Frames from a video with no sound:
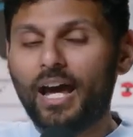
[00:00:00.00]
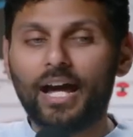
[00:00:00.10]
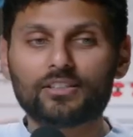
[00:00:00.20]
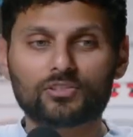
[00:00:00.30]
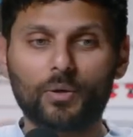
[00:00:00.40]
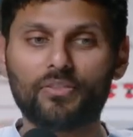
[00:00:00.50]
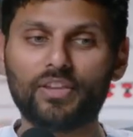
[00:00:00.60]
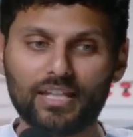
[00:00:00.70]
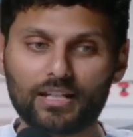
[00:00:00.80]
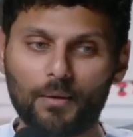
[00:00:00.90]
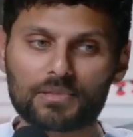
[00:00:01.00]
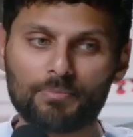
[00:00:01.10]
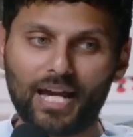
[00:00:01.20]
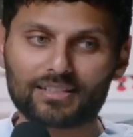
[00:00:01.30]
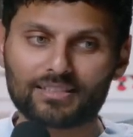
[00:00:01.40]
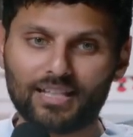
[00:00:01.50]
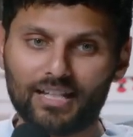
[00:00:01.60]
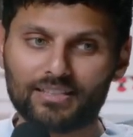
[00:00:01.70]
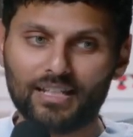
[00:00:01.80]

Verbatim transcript: And so I think it comes back to that,